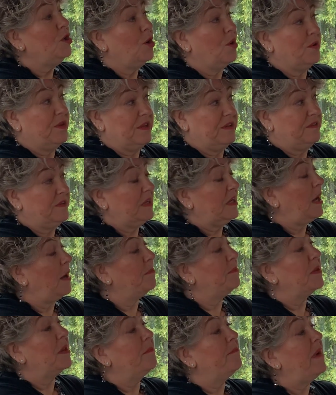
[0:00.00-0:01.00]
know there's a
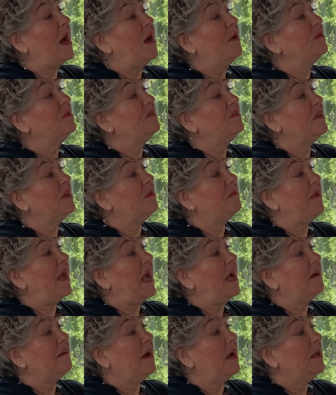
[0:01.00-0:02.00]
couple of mountains in the
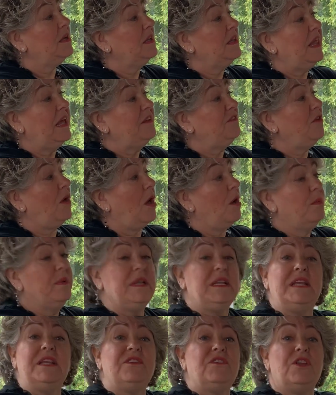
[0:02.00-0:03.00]
background, and that's all
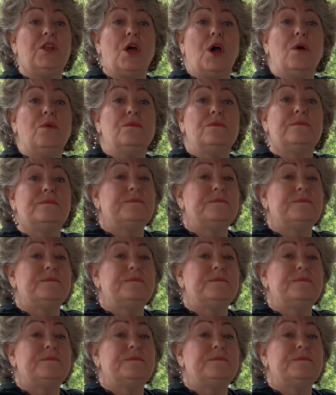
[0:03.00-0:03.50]
we need to know.